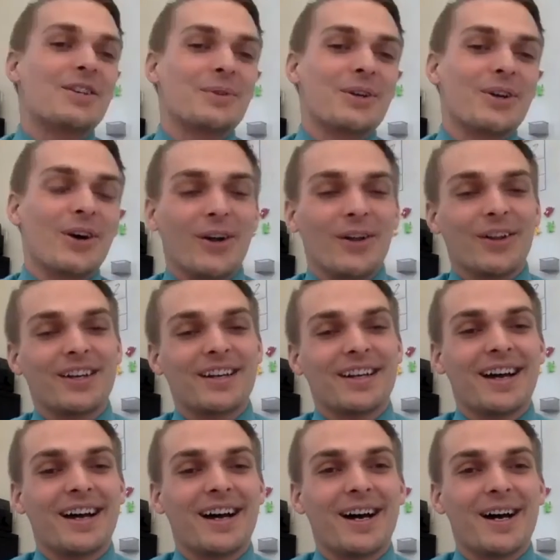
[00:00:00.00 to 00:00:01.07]
we call it,
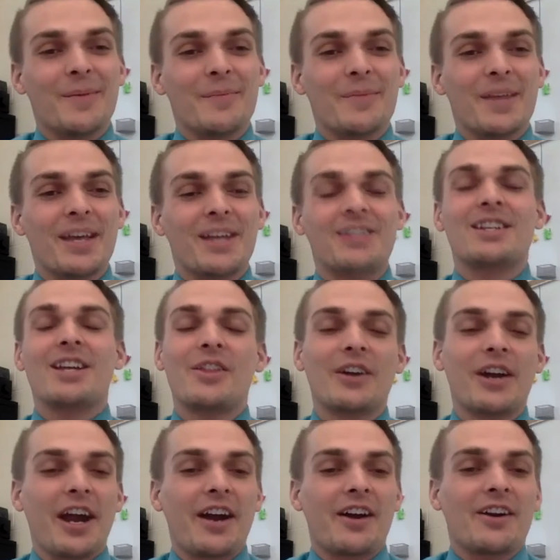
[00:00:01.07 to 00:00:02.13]
is
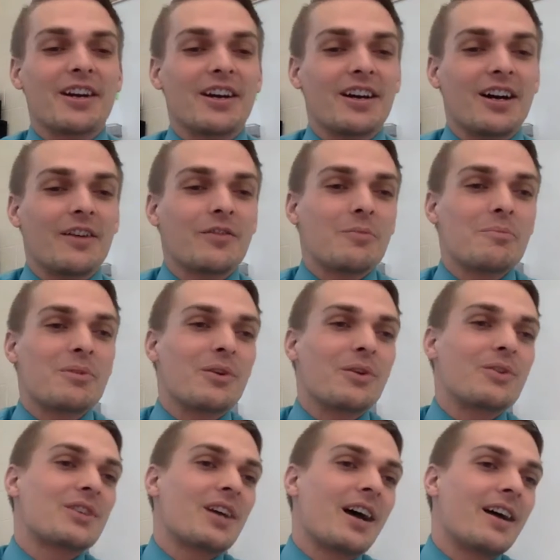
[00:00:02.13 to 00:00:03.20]
another area of computer
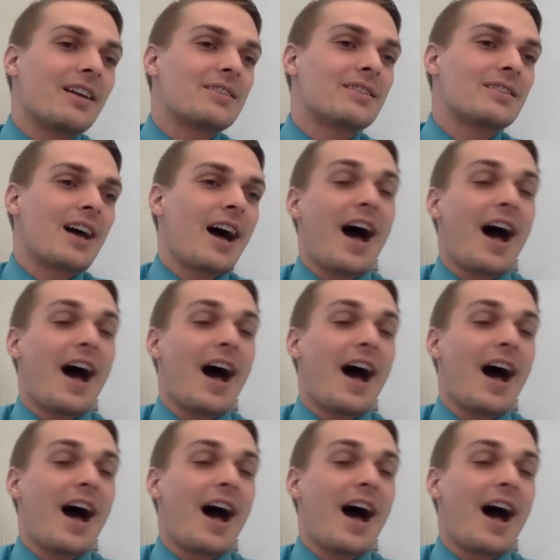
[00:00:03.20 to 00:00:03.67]
science.